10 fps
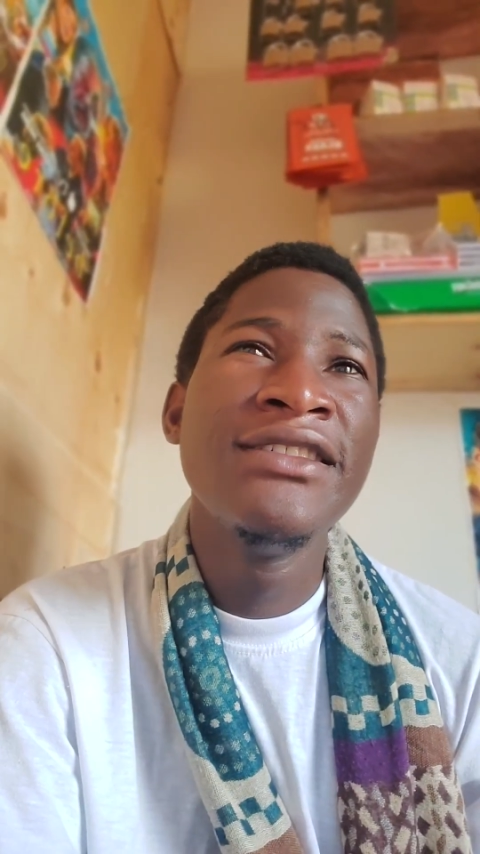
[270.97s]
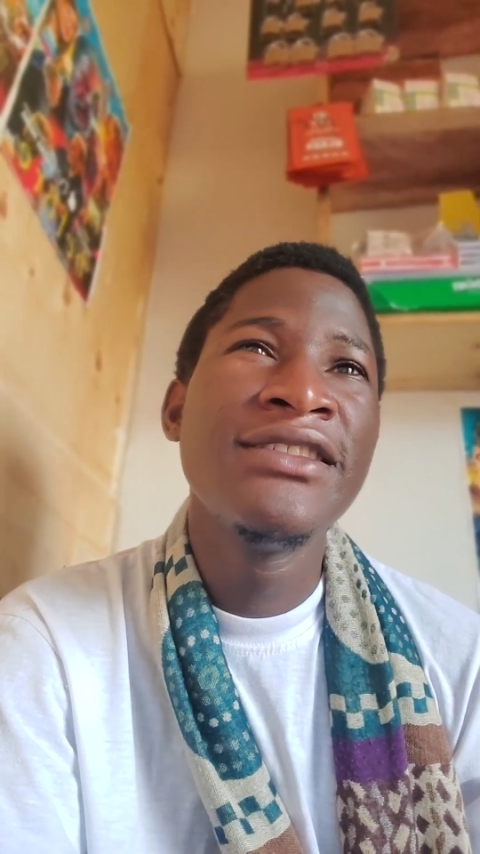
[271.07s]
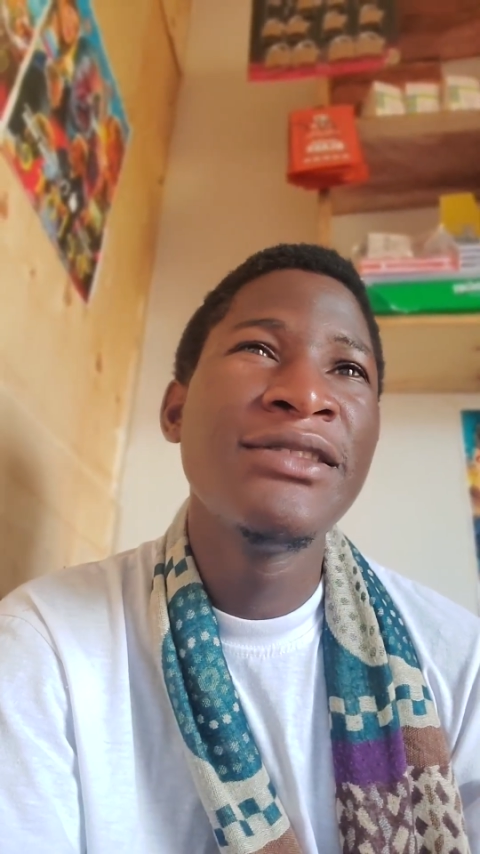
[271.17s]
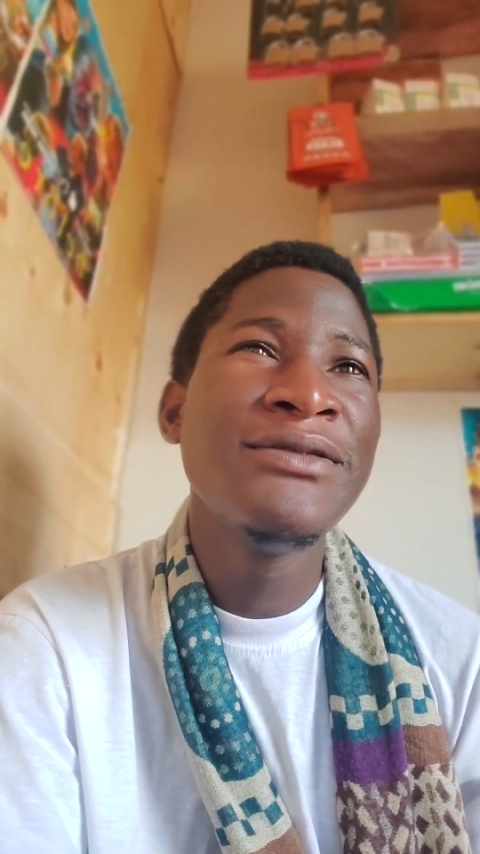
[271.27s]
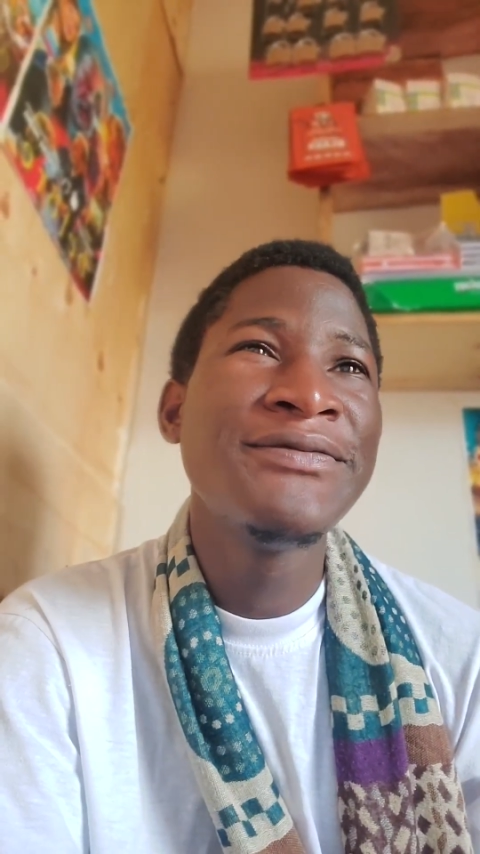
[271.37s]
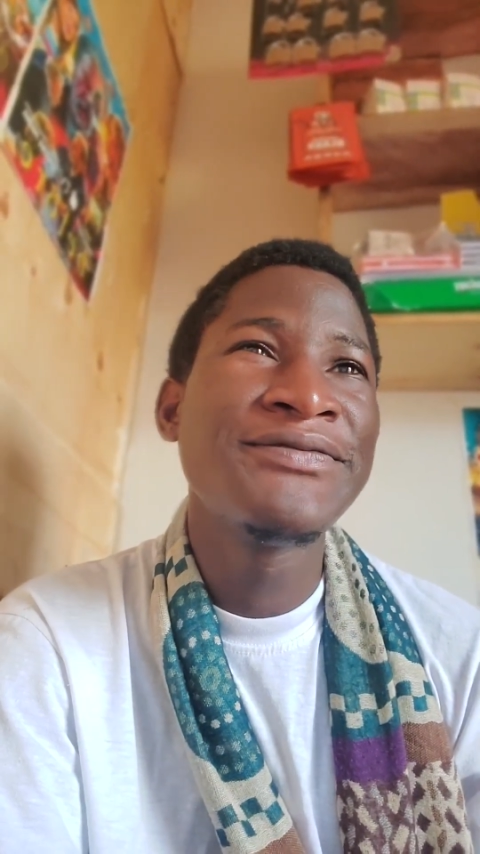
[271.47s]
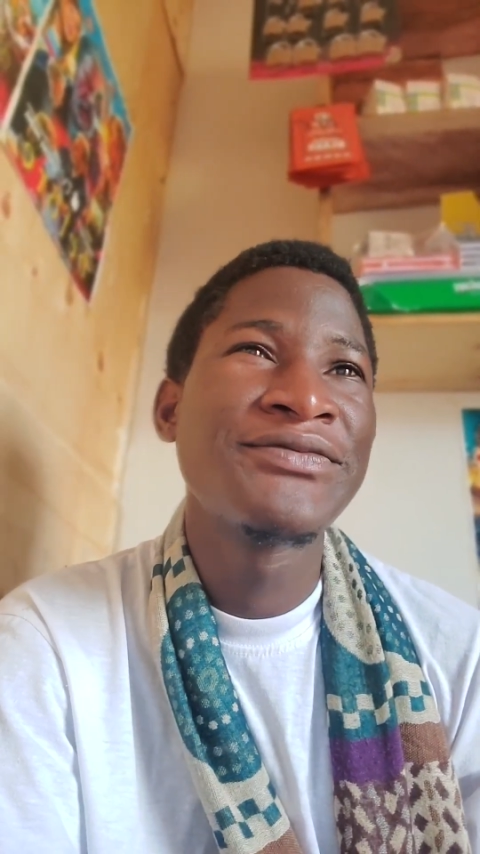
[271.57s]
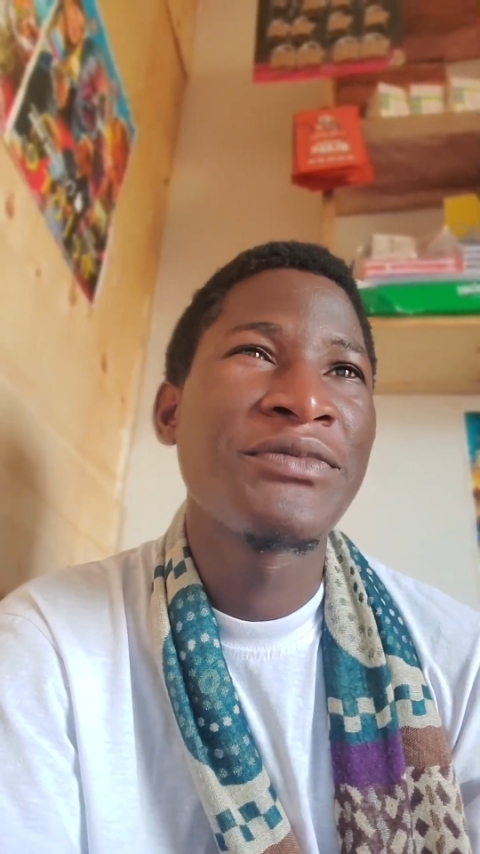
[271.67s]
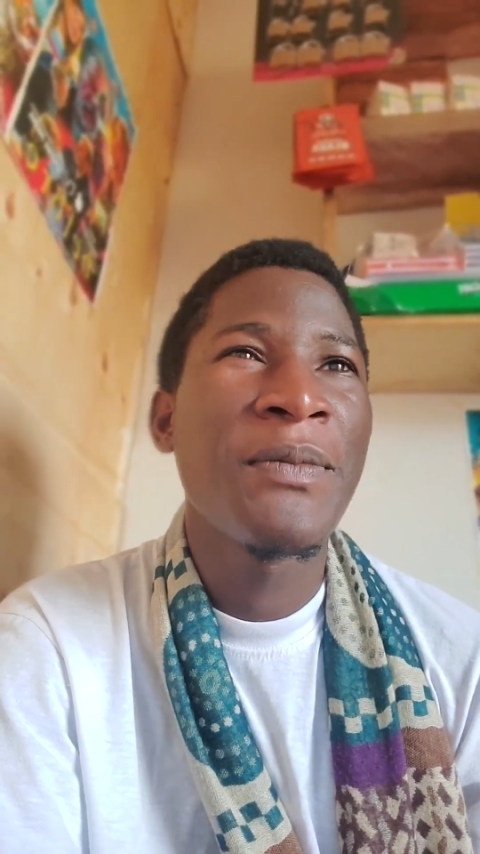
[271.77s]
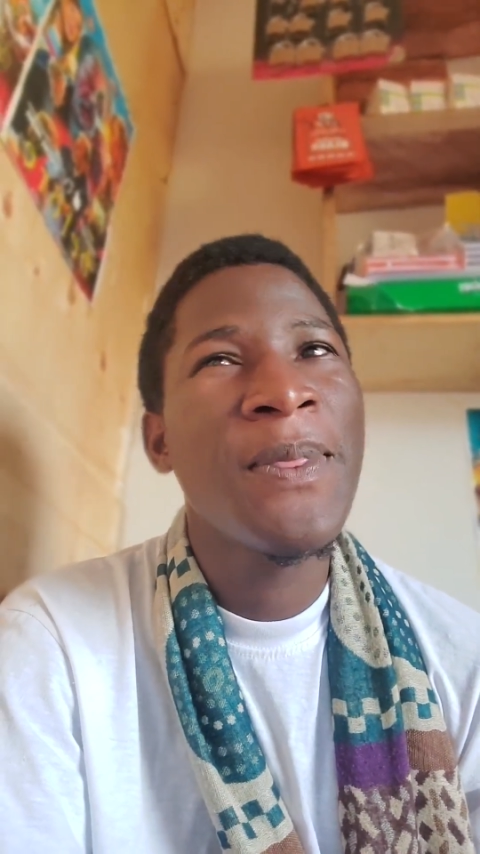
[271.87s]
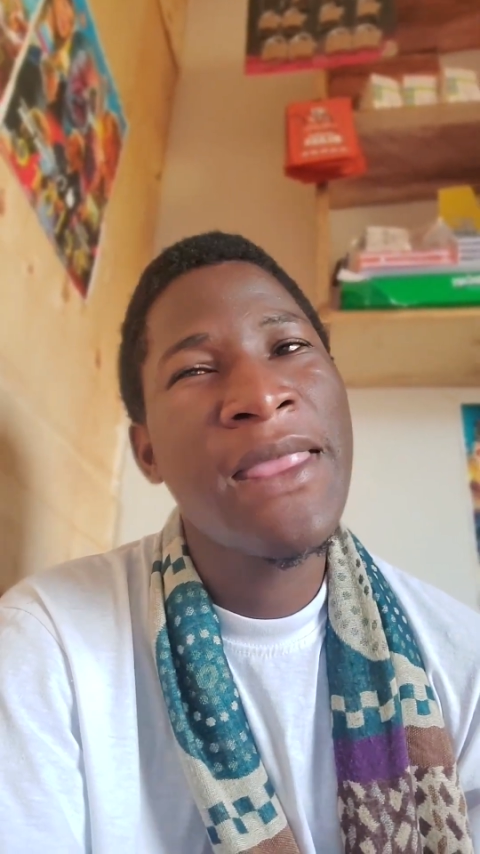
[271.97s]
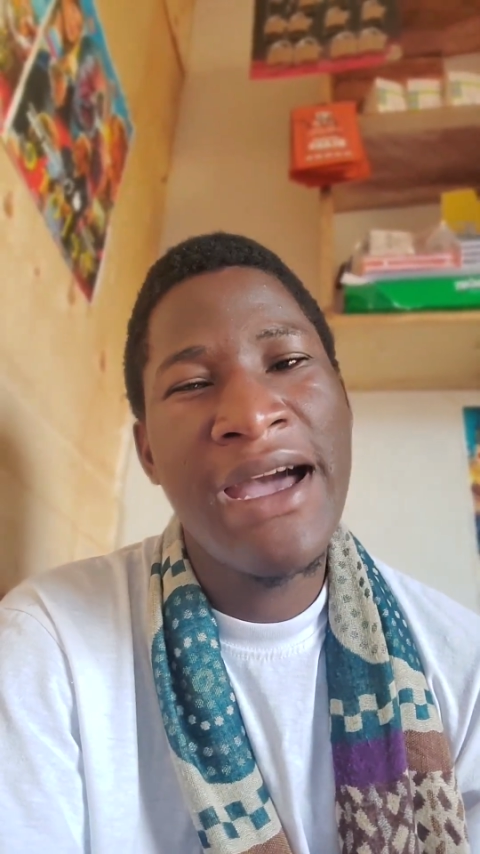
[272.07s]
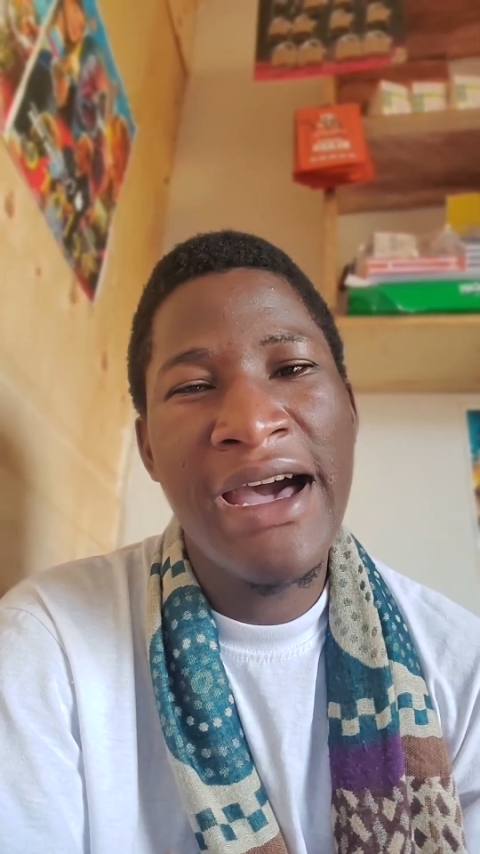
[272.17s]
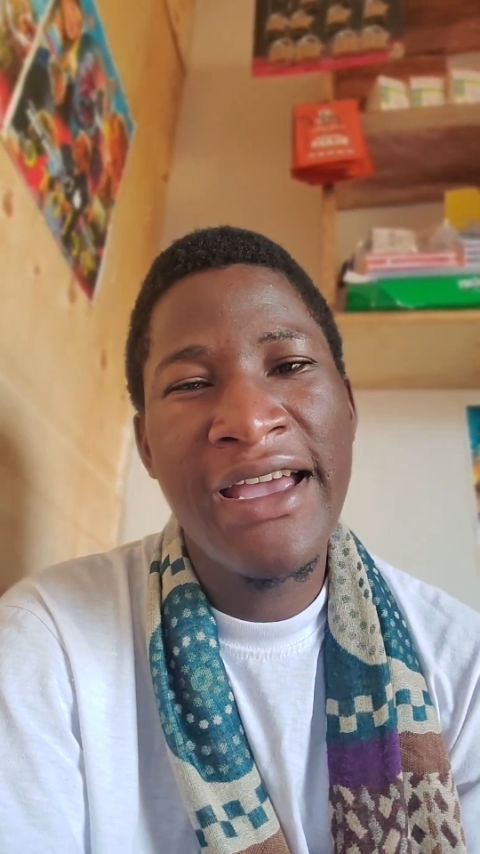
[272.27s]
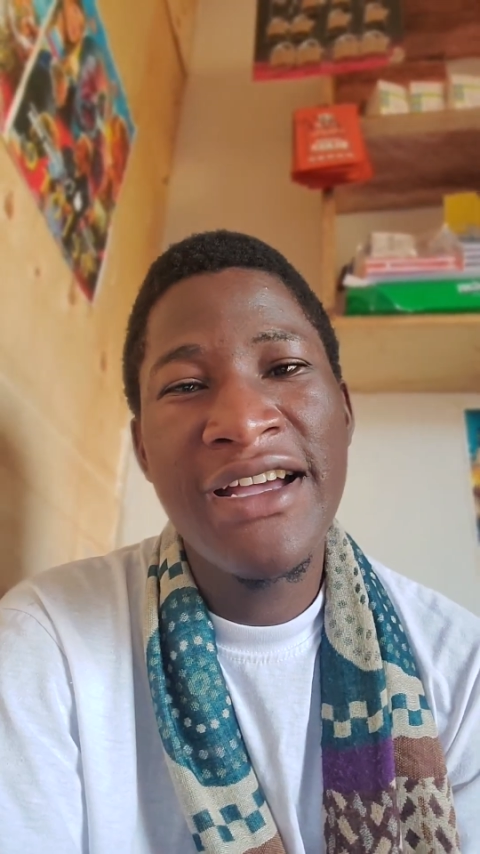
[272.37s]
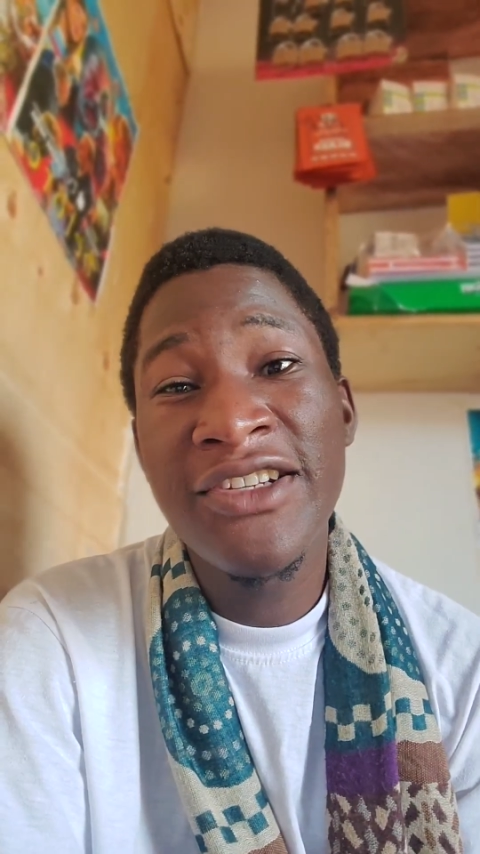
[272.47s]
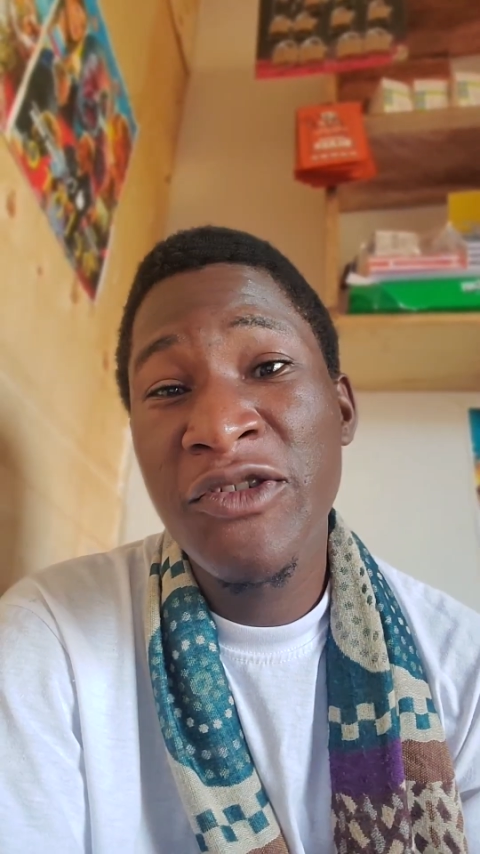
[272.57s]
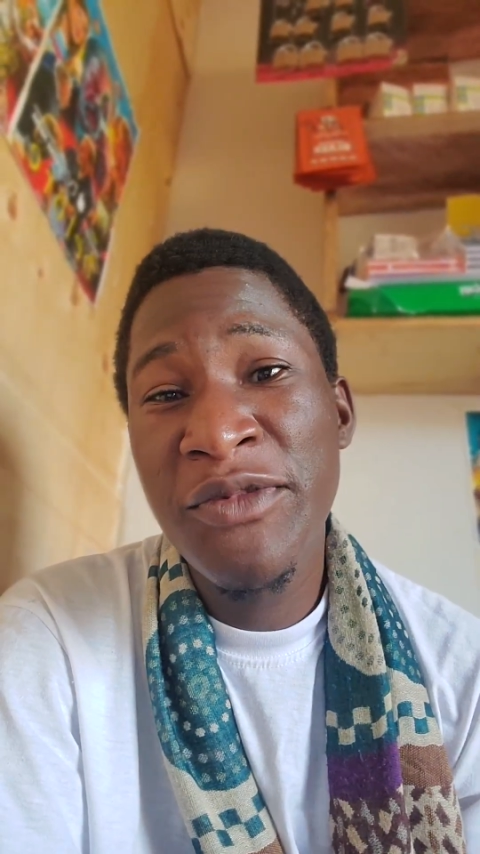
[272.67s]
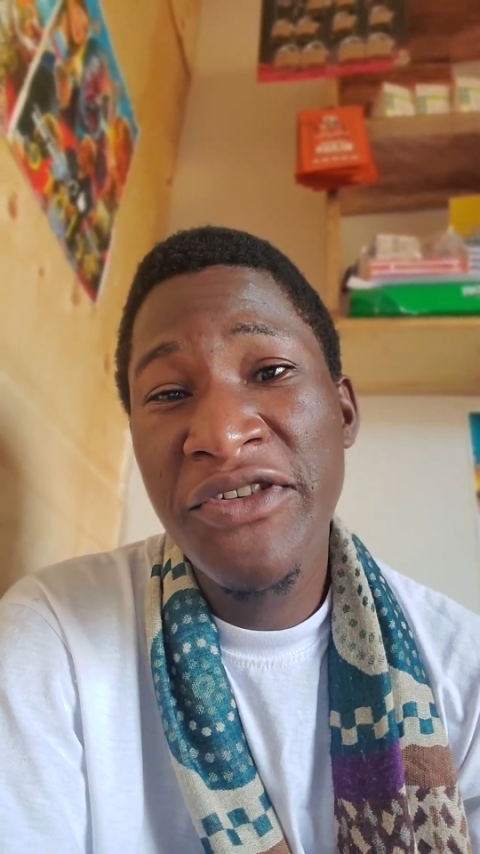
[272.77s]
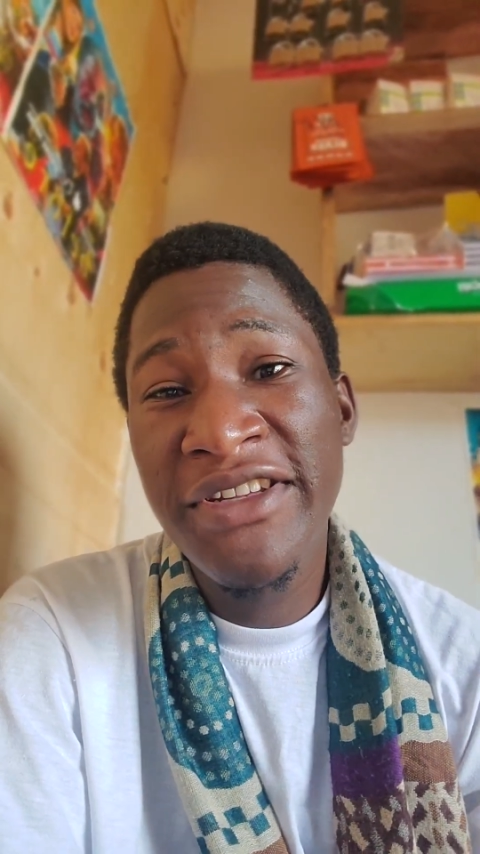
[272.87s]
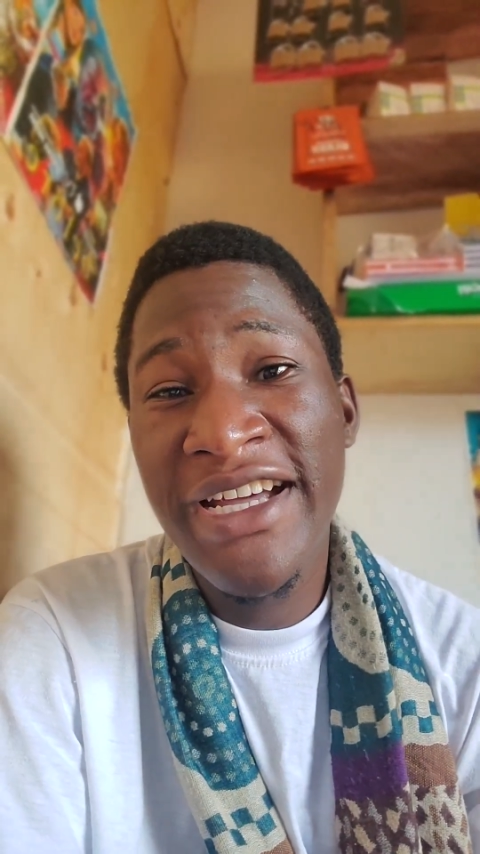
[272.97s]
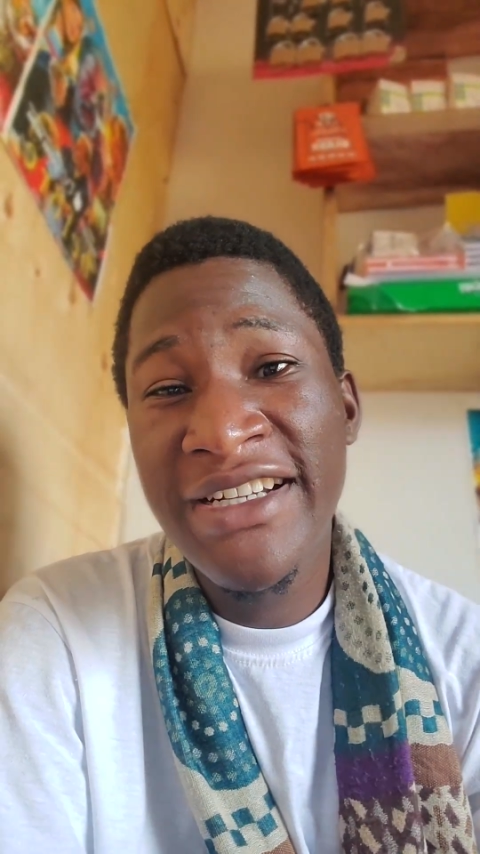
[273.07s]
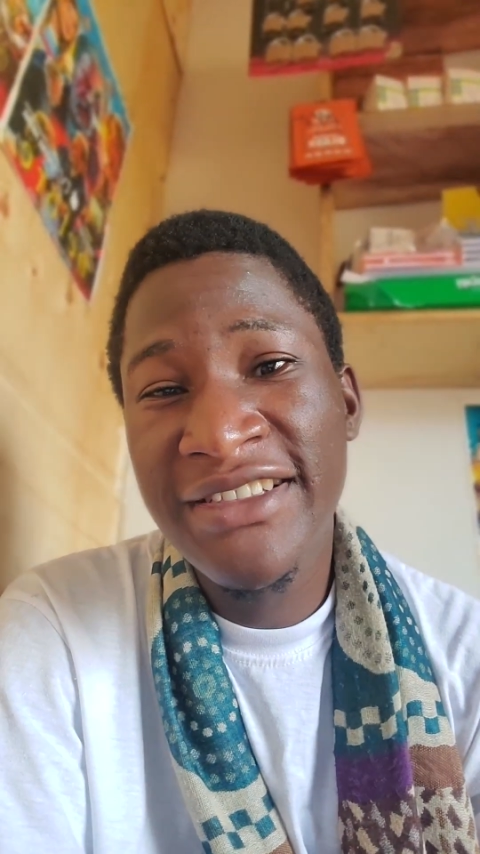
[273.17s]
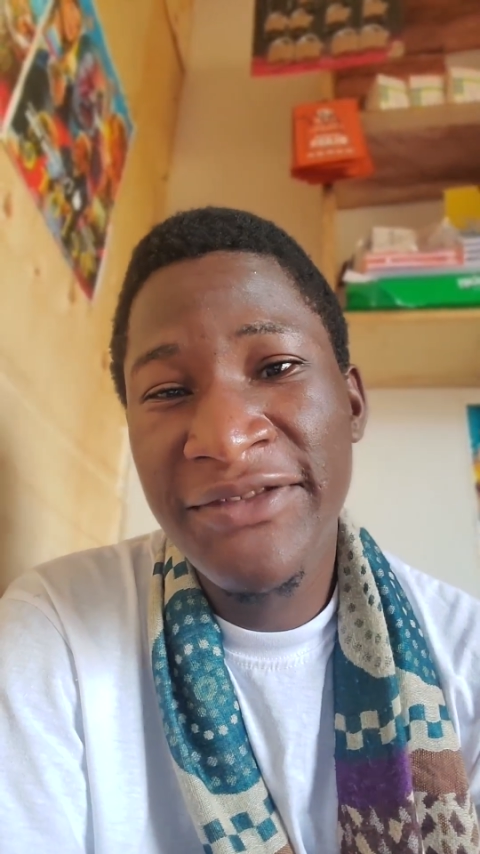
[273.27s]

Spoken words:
So I can't go beyond that.